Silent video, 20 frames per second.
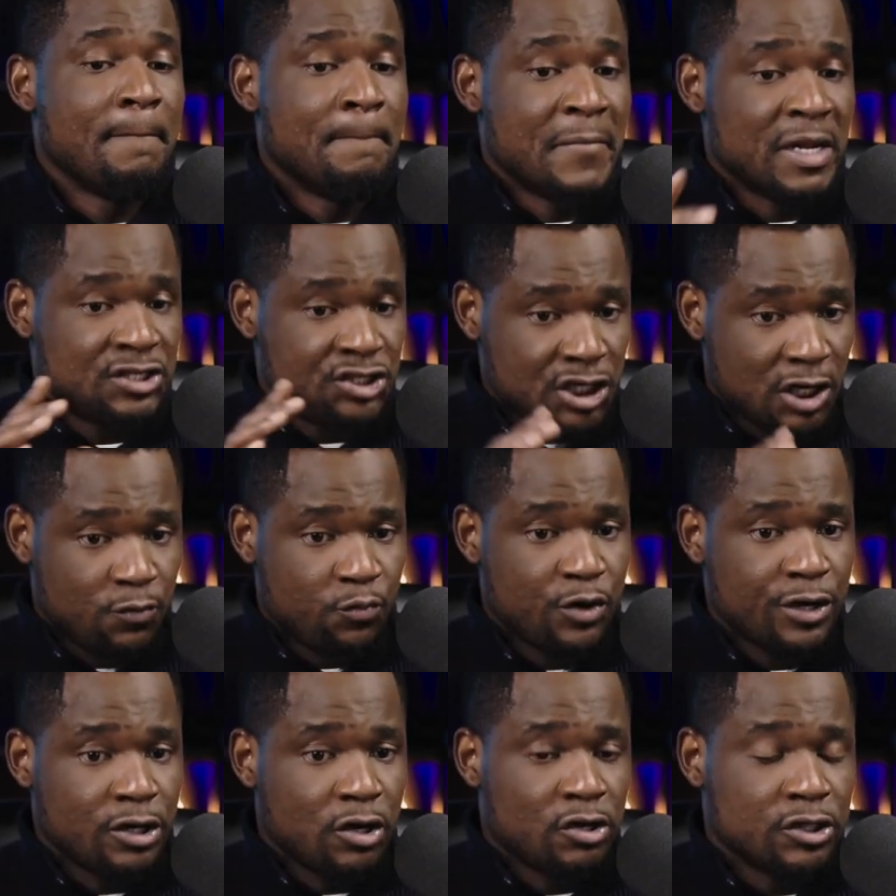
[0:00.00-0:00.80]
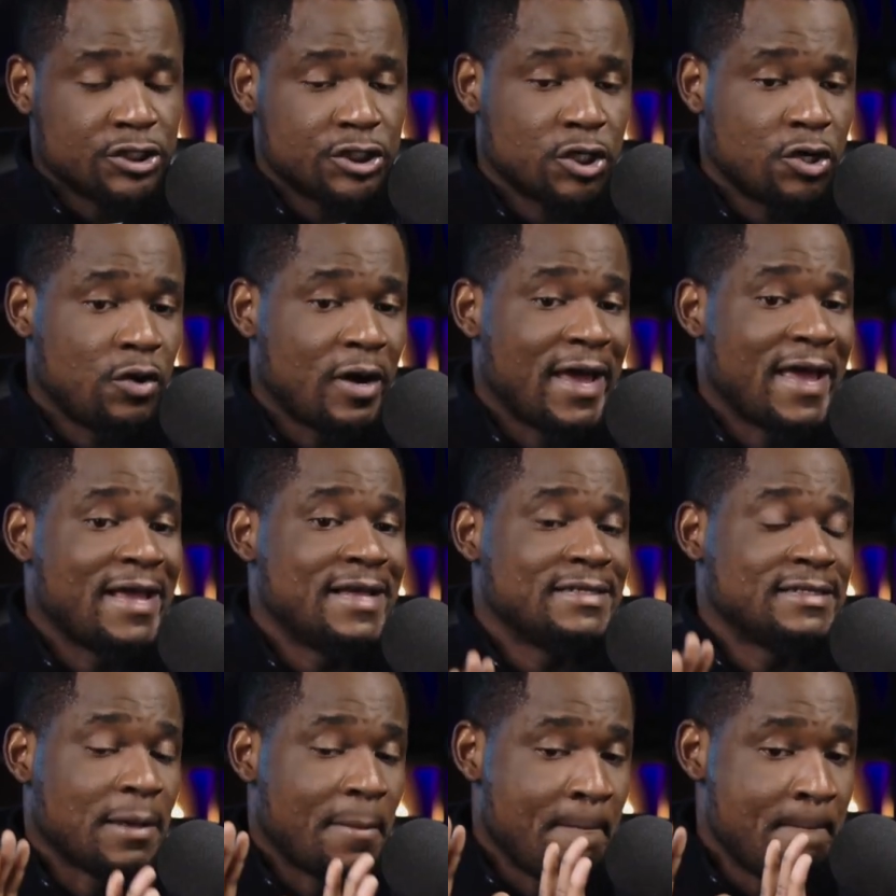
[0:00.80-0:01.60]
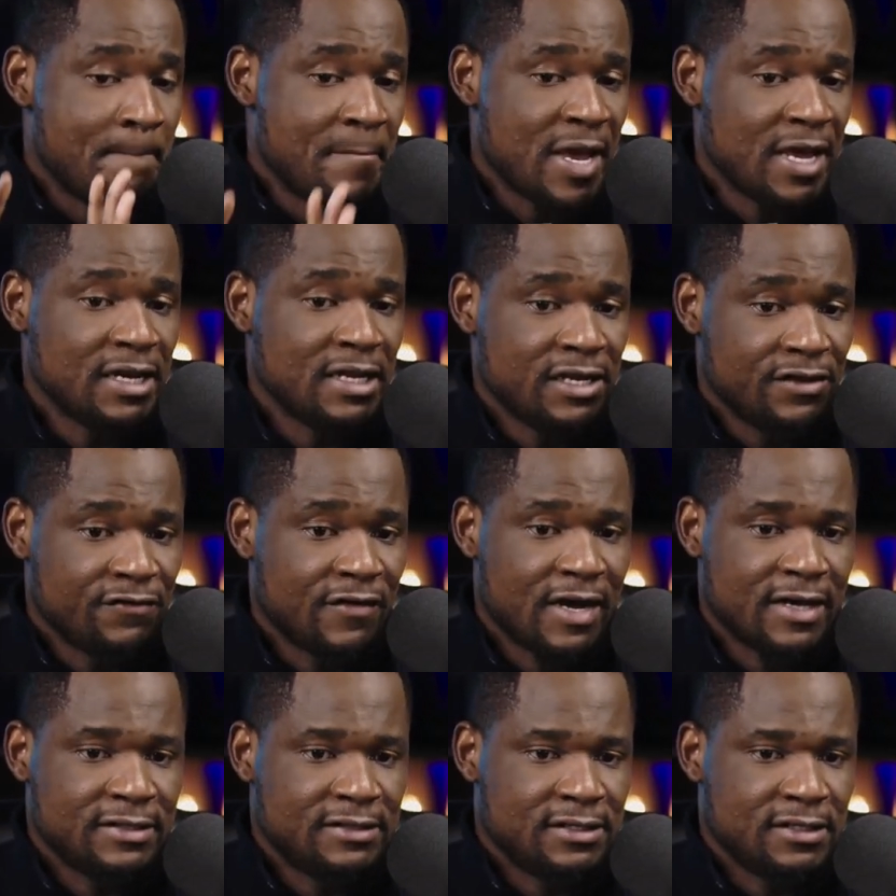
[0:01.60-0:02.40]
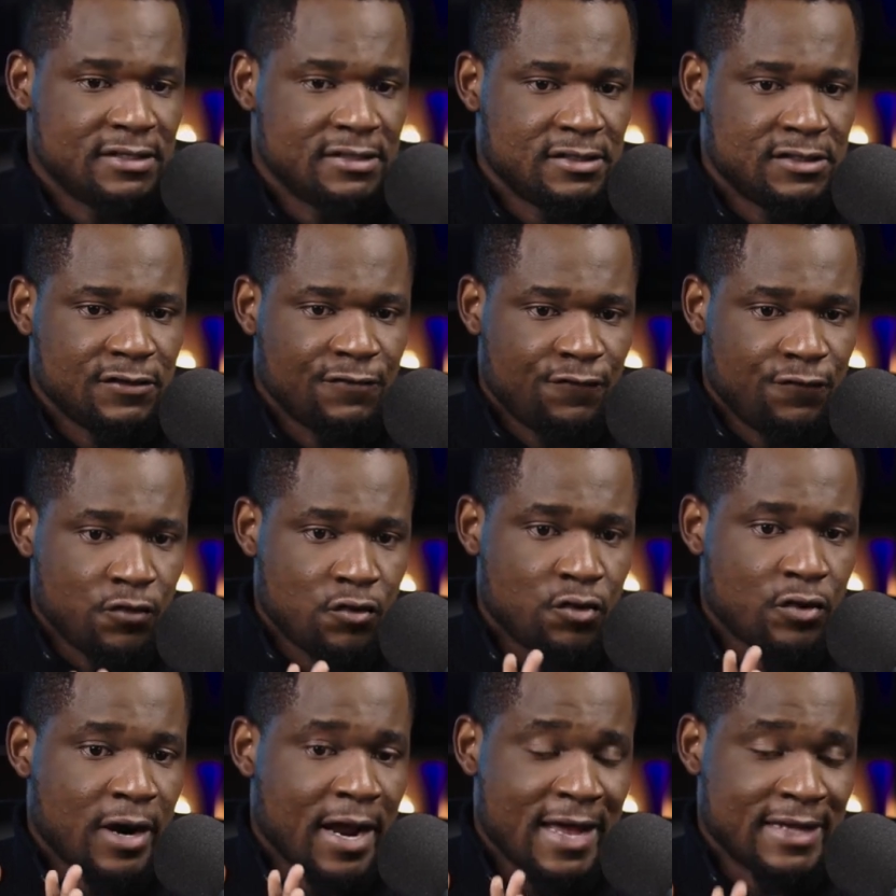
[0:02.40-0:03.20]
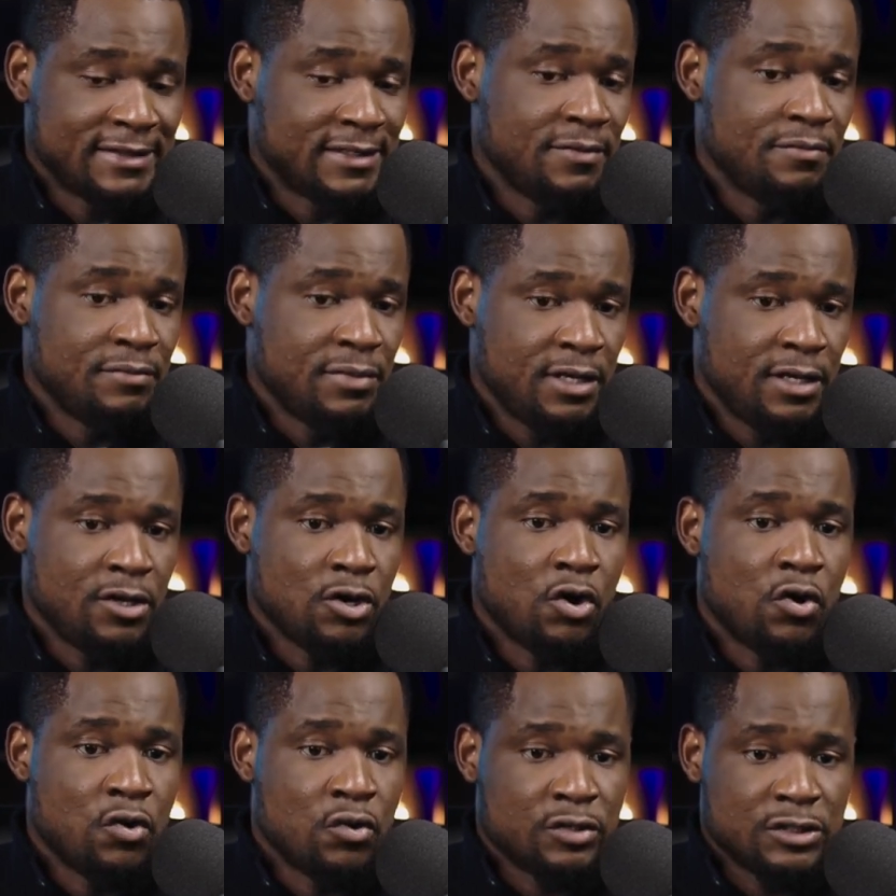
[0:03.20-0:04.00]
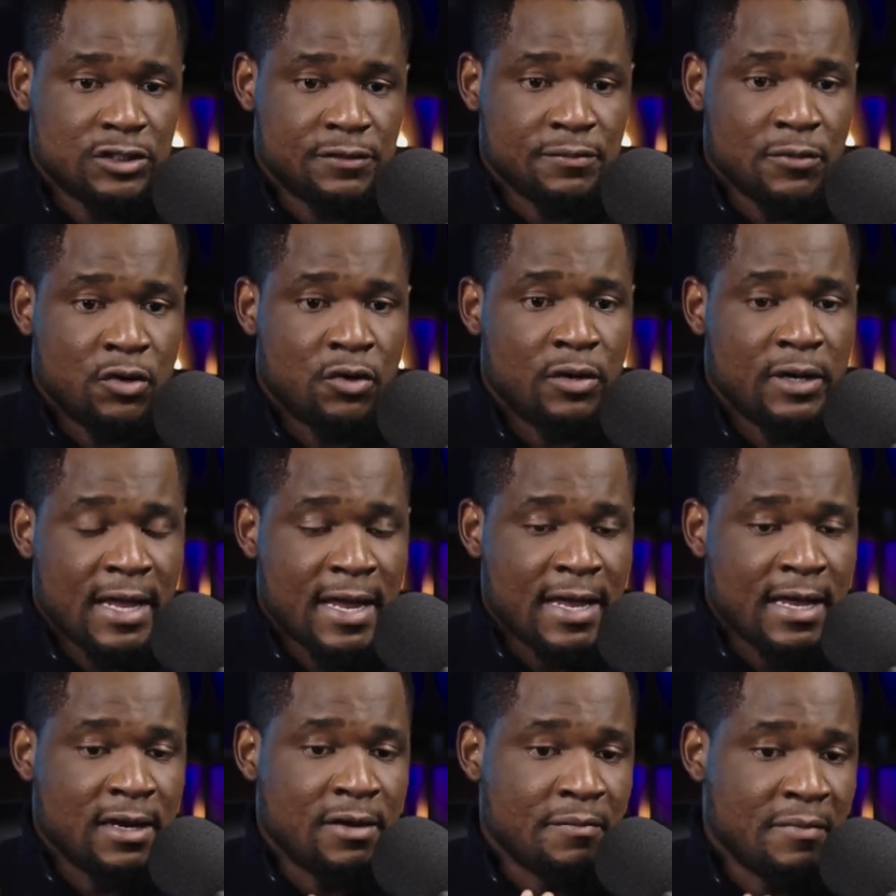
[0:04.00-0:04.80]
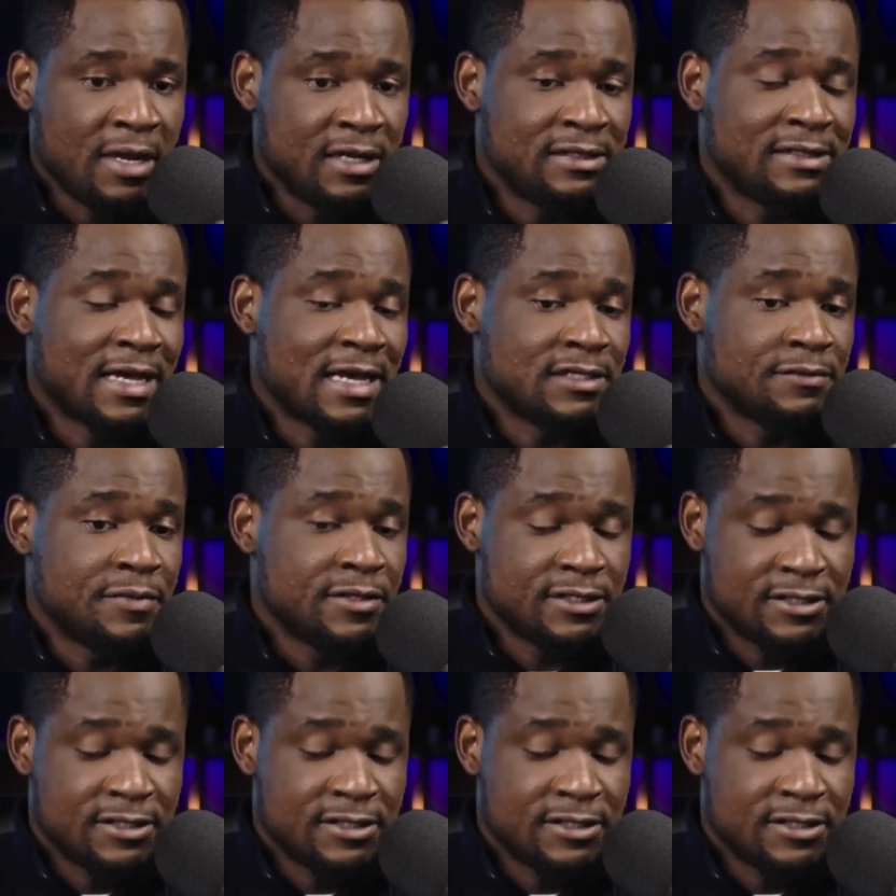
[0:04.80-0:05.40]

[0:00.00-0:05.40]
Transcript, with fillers: but Check Point also has many devices for SMB or small and mid-sized